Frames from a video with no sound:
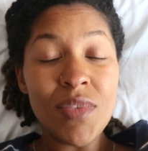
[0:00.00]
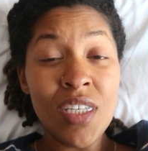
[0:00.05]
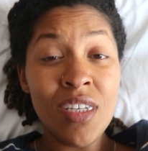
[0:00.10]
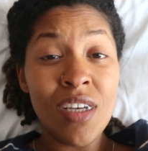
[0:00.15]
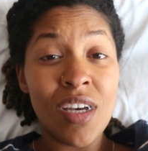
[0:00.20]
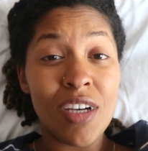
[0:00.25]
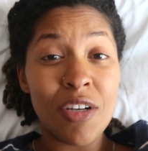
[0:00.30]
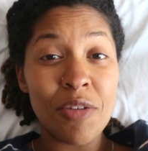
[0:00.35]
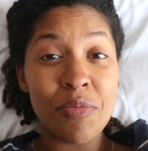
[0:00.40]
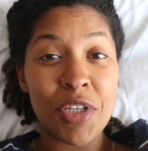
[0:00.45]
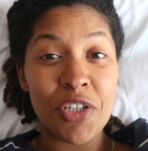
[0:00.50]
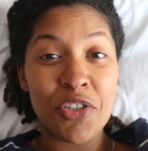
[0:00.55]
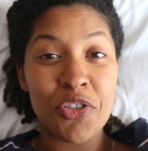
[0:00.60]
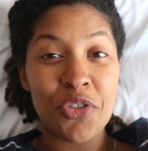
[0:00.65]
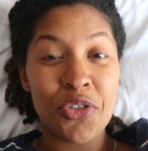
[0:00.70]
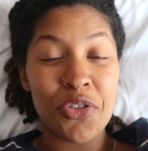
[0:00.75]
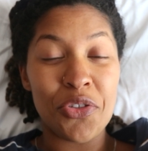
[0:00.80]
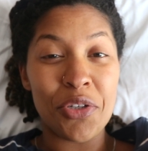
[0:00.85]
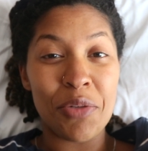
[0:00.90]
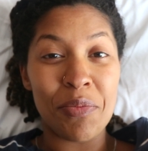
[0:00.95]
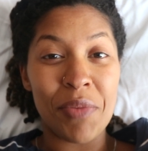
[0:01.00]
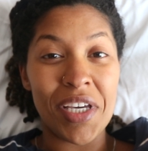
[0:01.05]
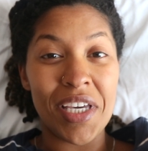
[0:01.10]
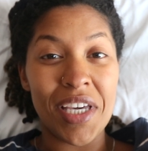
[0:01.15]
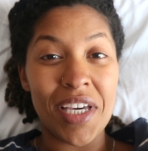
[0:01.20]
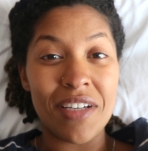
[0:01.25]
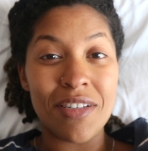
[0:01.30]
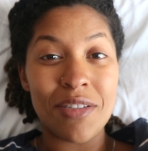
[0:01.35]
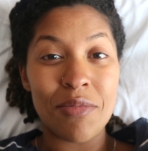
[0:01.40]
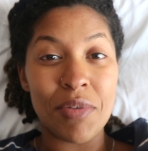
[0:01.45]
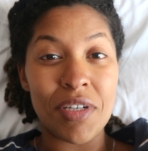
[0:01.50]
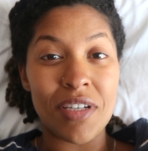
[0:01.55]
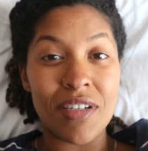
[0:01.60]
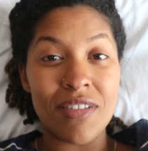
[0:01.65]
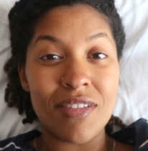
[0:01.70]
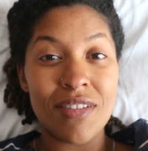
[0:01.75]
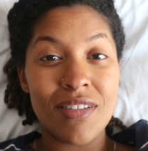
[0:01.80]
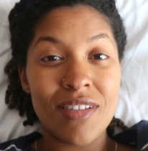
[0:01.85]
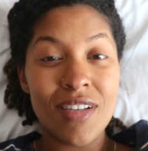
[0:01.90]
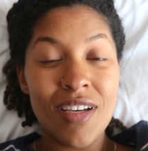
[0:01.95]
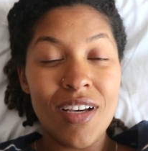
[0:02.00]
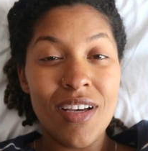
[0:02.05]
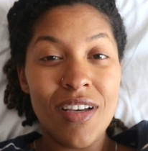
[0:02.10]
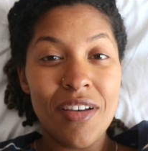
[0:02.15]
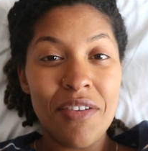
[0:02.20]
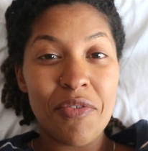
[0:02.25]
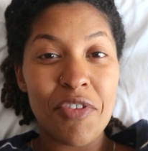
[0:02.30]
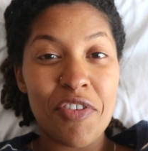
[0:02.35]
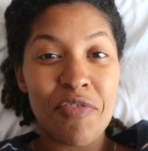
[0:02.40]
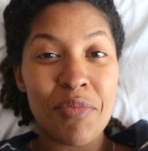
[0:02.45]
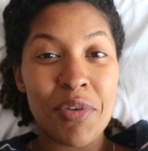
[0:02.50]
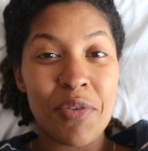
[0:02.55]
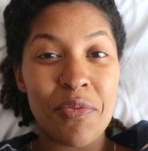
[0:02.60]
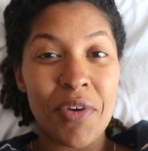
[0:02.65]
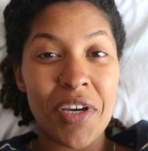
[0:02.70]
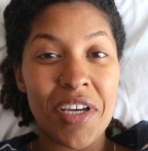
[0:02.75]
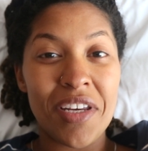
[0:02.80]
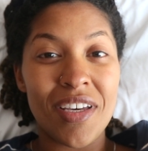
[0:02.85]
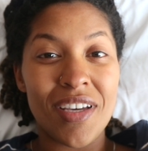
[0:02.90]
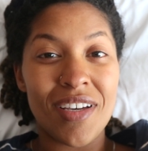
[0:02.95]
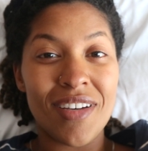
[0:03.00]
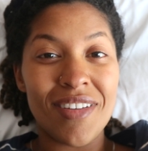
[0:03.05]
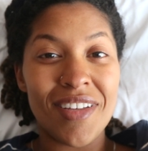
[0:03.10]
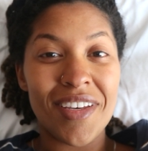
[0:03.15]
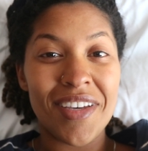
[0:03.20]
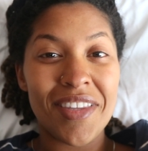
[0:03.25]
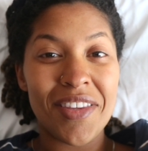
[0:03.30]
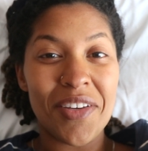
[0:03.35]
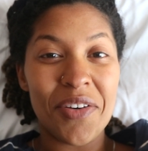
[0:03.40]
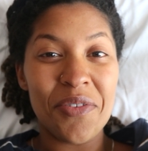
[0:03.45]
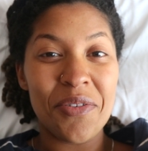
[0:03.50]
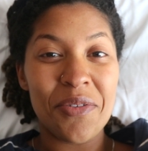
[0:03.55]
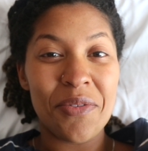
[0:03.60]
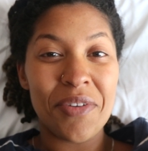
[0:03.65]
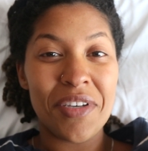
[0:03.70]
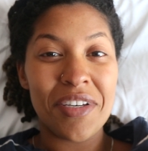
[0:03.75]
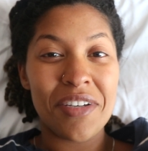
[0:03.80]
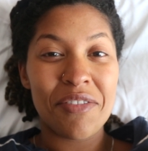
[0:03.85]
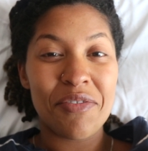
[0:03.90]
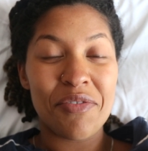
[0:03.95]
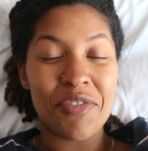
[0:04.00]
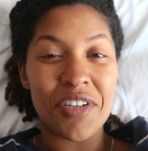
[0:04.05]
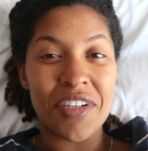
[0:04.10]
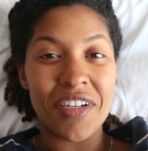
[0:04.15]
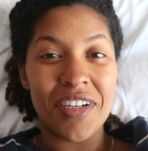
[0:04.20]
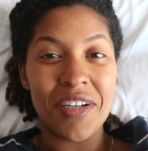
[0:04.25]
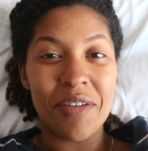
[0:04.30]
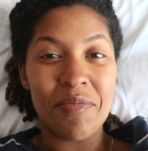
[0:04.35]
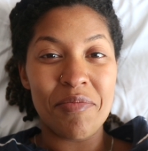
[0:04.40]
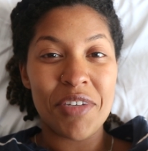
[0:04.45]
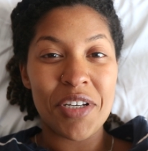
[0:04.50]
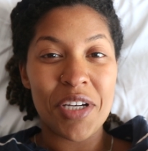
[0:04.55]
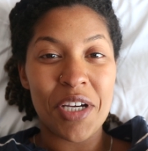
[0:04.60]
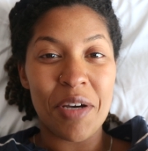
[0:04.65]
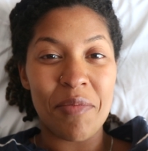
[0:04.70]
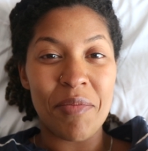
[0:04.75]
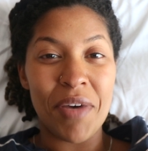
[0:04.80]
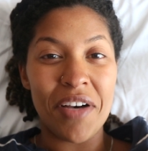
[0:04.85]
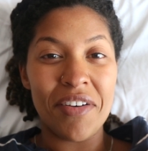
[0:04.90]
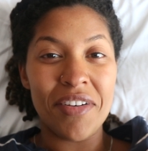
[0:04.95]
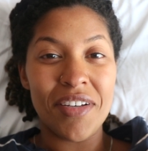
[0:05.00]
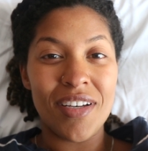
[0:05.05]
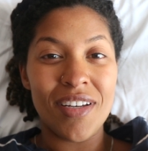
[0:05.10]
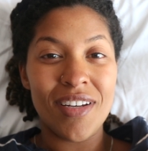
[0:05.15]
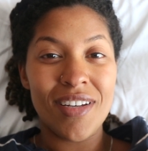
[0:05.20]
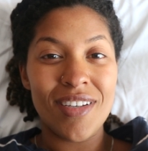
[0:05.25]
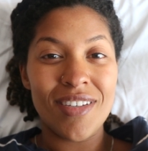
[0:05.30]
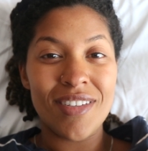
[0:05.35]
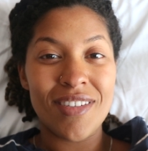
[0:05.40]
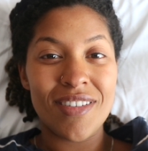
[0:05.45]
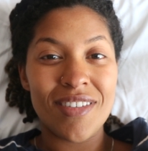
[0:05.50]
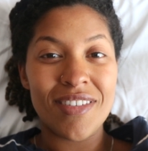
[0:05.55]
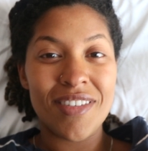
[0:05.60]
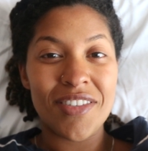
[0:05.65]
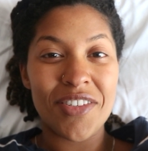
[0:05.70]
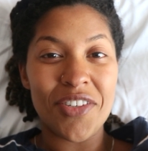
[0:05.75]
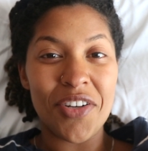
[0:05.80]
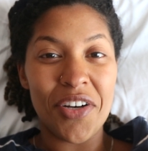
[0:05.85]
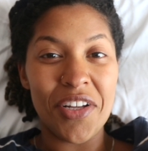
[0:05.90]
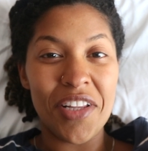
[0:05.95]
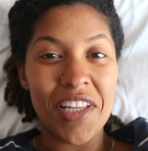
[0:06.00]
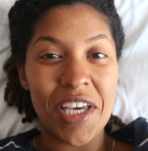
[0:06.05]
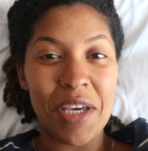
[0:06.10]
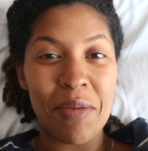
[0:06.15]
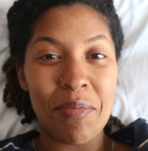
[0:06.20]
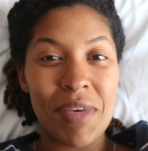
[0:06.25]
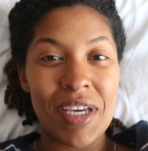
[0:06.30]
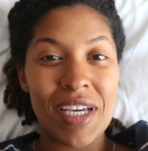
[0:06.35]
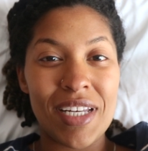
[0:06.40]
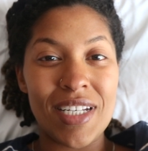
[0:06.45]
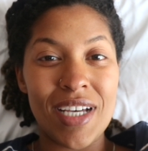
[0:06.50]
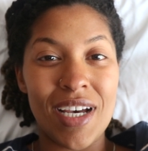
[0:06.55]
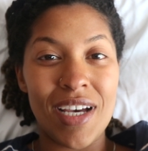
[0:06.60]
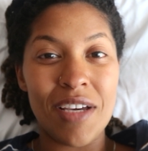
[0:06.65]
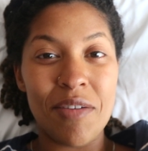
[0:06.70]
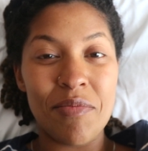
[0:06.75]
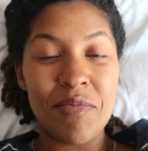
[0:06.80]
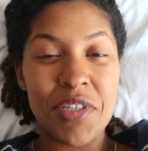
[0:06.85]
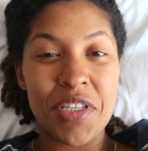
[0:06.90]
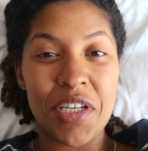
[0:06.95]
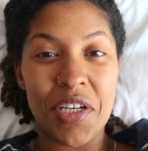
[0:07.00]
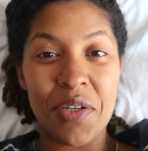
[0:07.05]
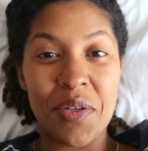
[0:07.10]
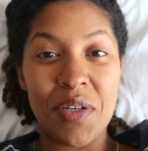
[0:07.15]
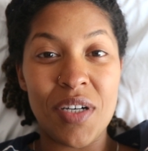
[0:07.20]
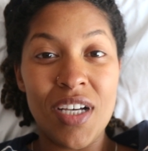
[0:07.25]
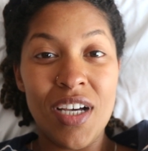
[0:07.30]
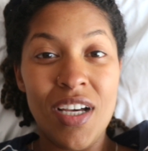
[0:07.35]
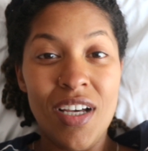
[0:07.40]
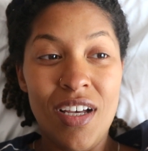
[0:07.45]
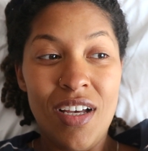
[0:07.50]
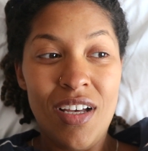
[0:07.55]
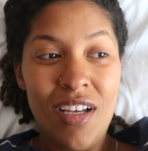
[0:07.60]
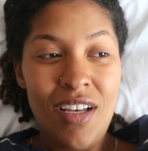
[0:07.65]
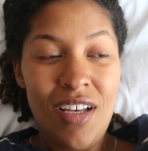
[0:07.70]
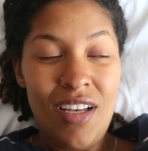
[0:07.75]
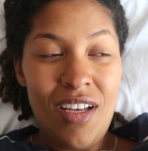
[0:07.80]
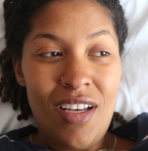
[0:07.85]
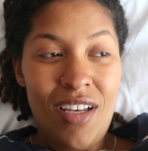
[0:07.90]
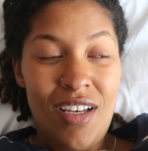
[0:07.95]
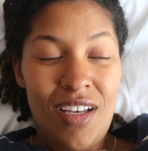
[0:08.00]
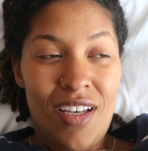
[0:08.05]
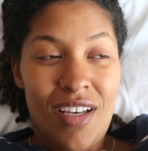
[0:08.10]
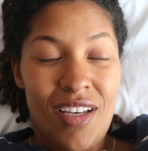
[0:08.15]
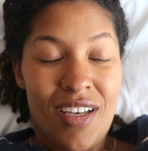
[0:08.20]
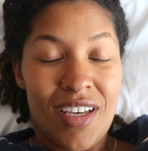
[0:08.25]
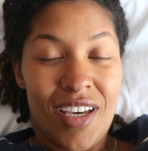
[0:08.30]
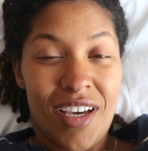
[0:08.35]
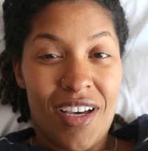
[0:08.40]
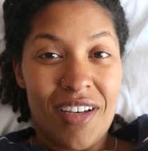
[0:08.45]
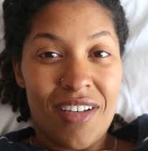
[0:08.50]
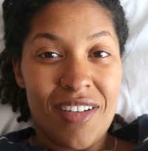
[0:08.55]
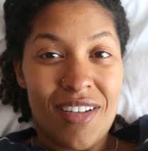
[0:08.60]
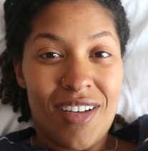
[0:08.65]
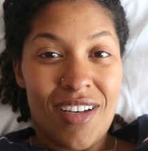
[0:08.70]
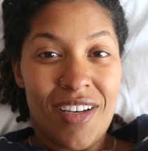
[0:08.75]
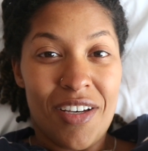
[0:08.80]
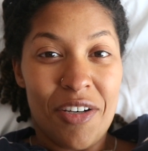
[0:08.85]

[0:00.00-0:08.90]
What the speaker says: I hope that's true in my case, because we've been waiting like the whole week for him to come out, and he is stalling big time. So yeah, I